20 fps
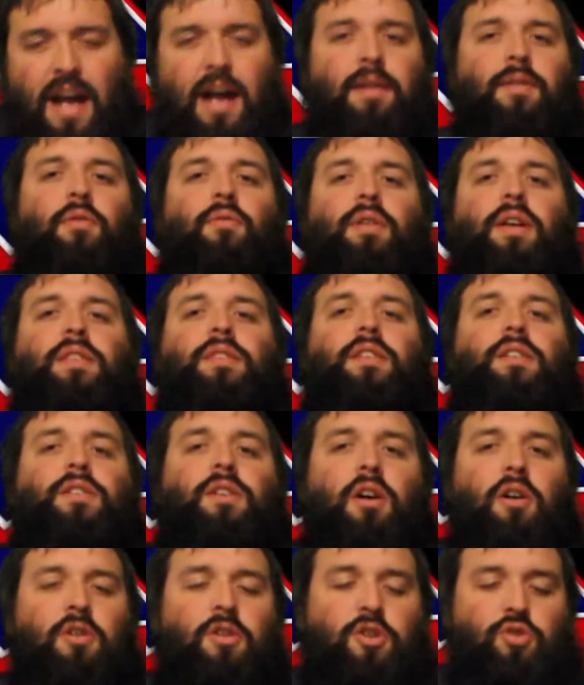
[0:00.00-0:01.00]
I don't like these
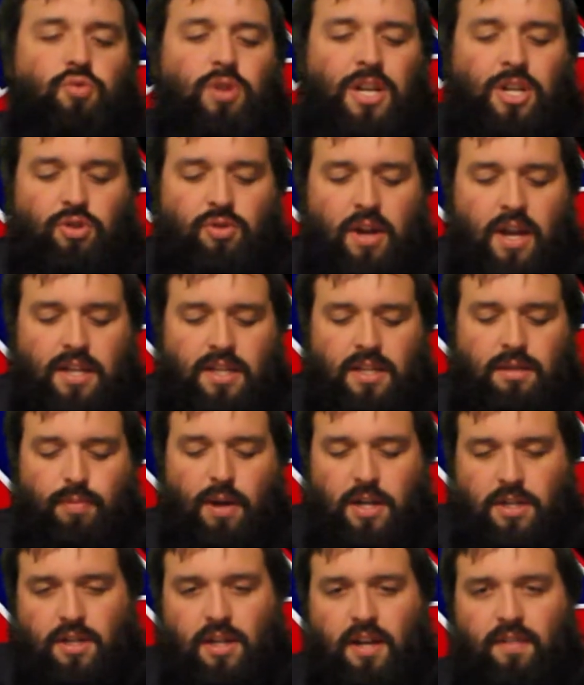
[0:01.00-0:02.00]
college retreads,
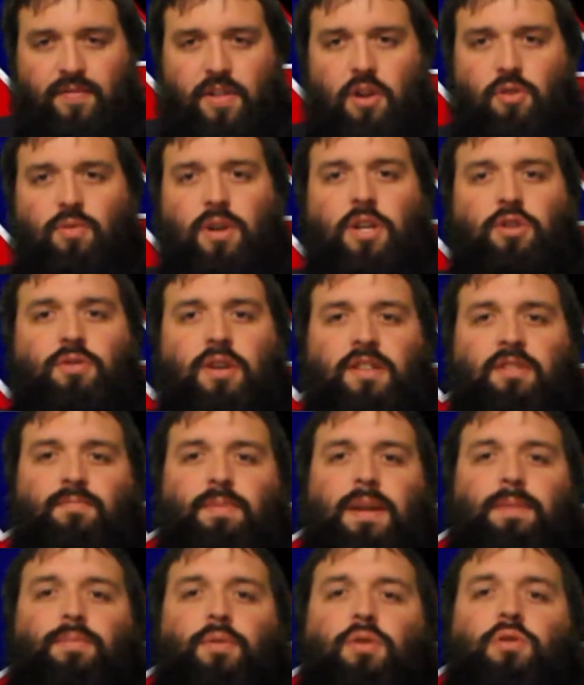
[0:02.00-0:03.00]
especially if they're retreads of
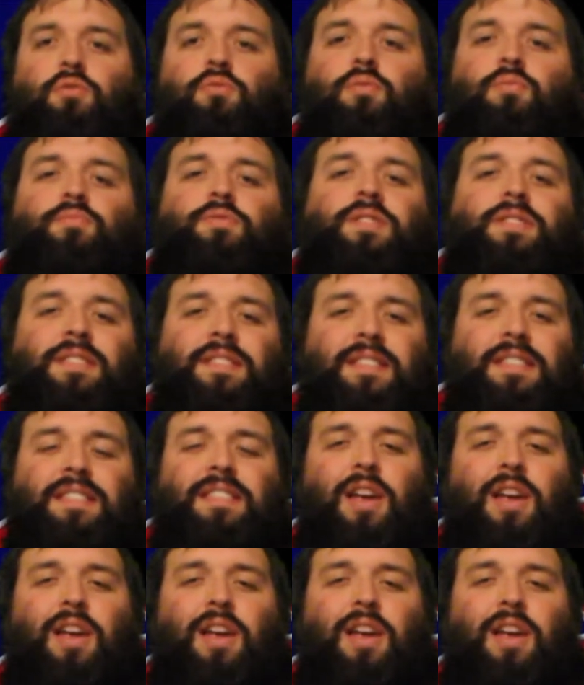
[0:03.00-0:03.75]
people who just